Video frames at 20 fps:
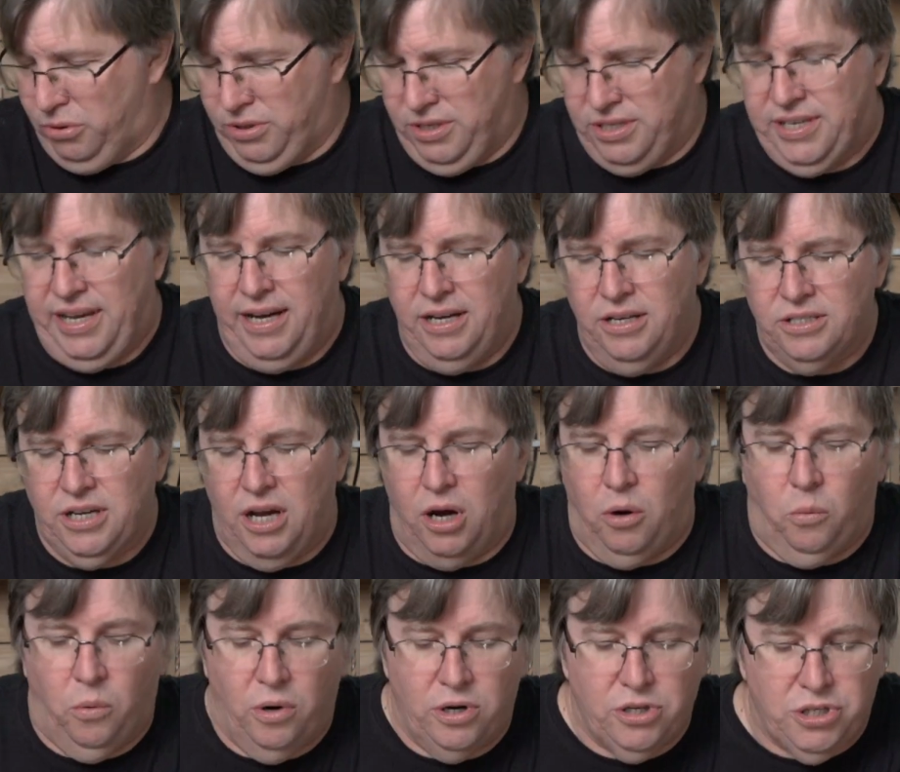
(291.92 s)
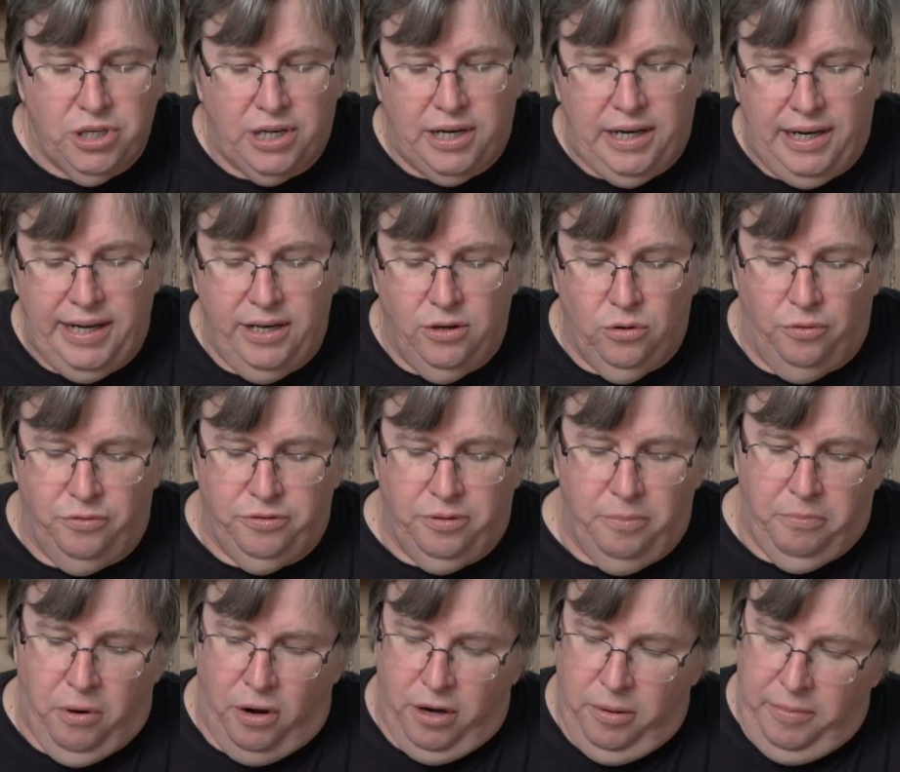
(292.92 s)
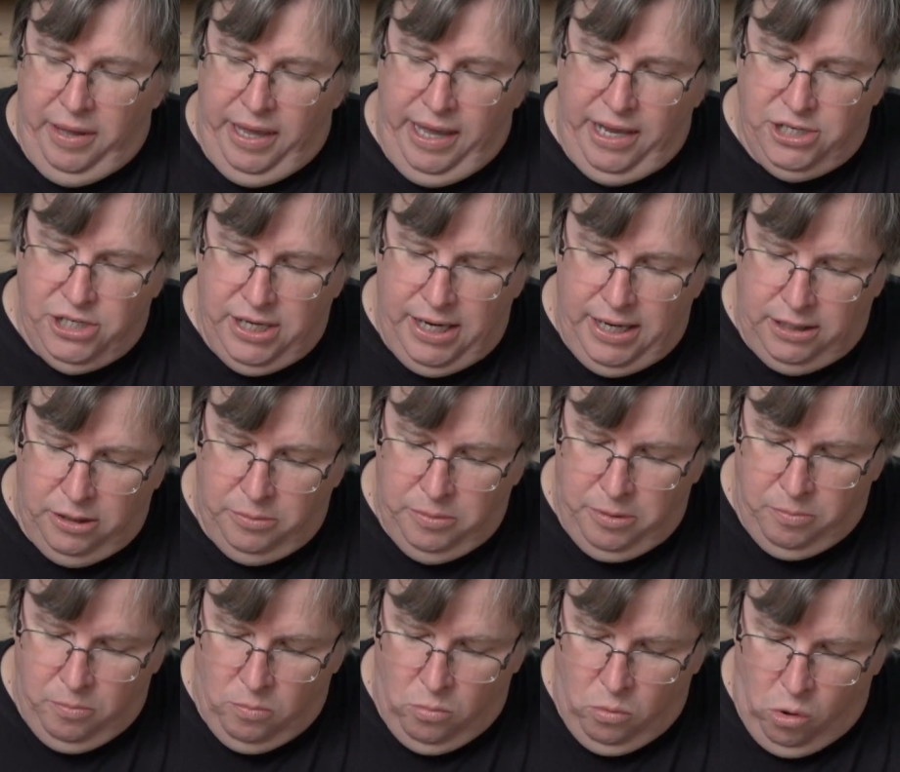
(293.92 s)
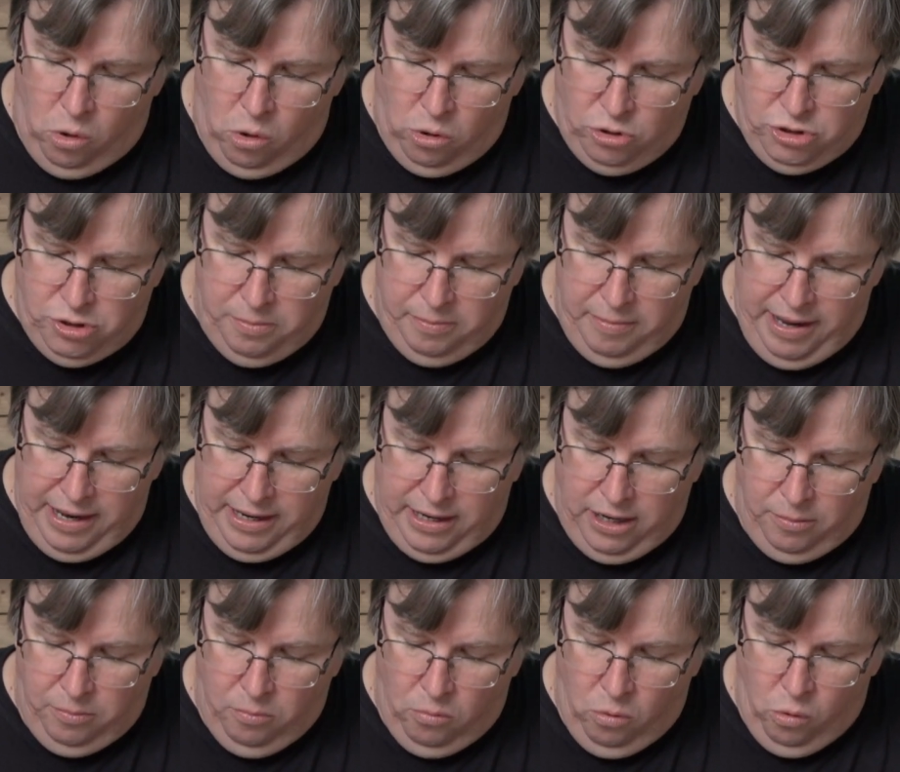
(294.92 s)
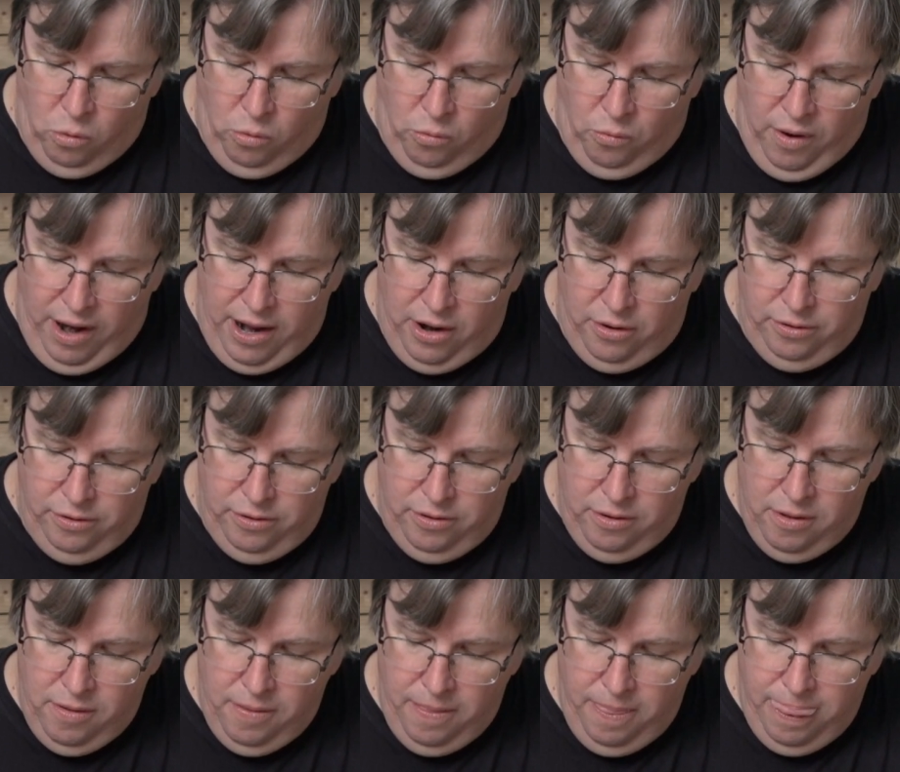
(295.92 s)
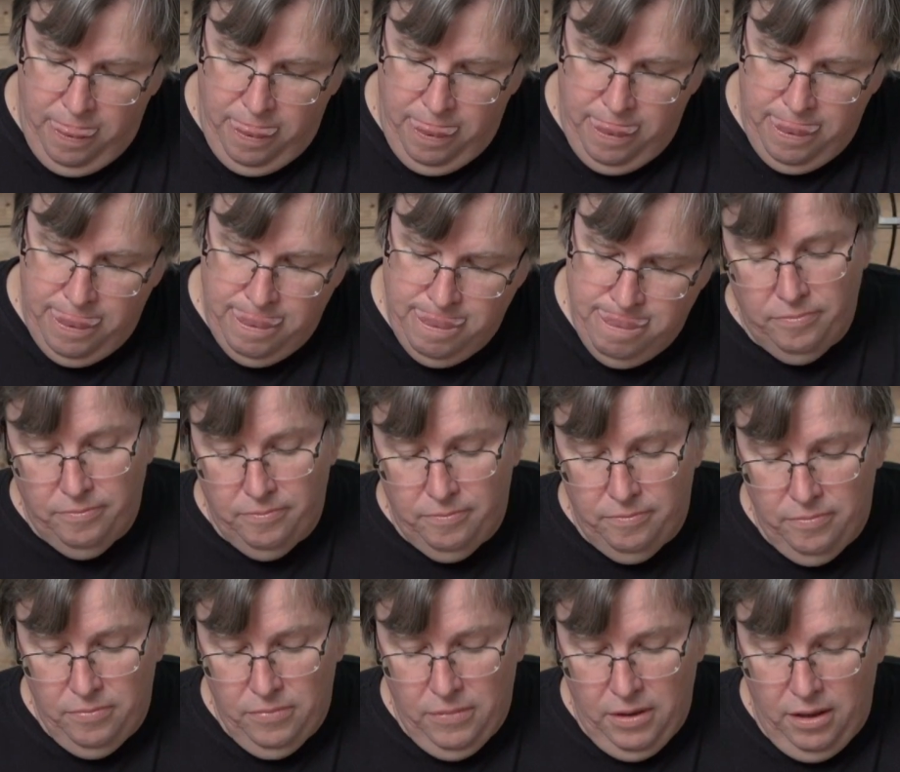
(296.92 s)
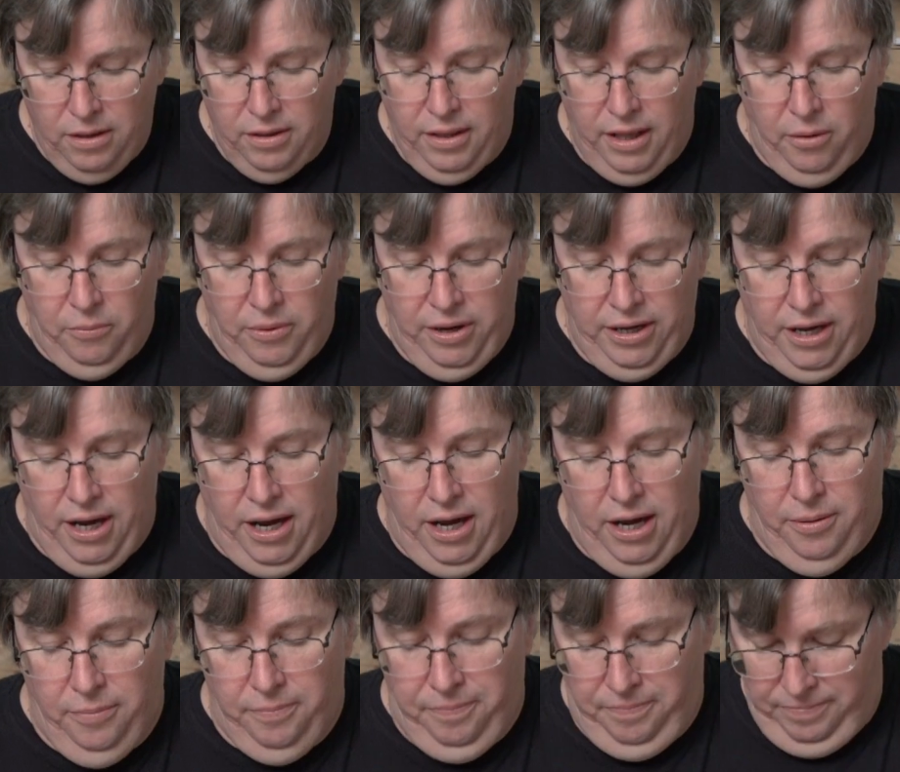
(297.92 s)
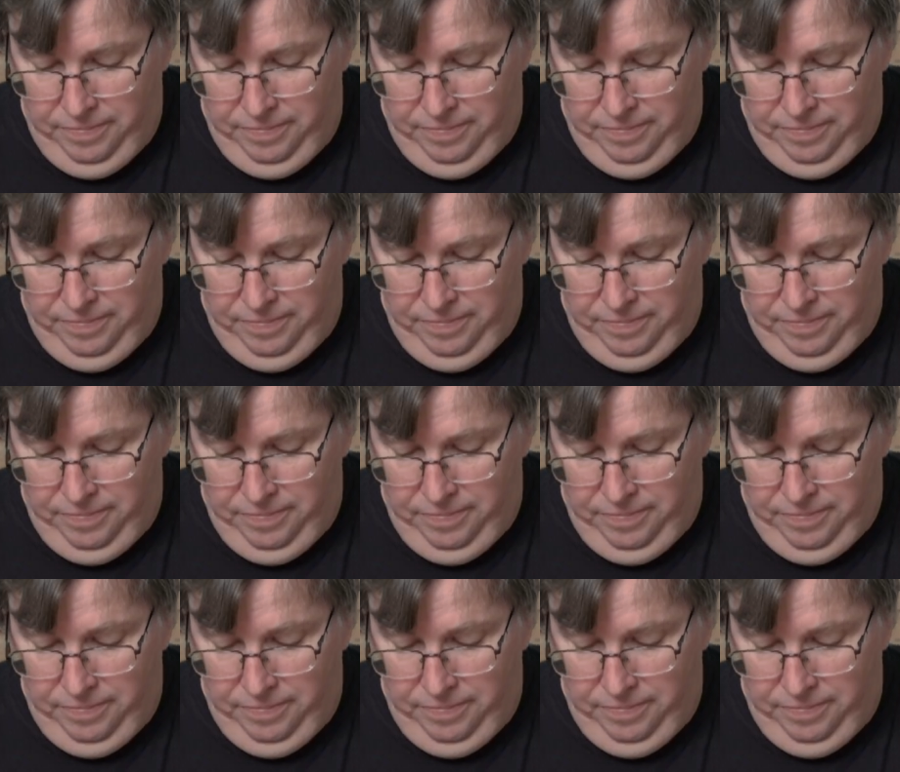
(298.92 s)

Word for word: this out. I want to clean off the bottom edge here a little bit more to make it more round. There we go.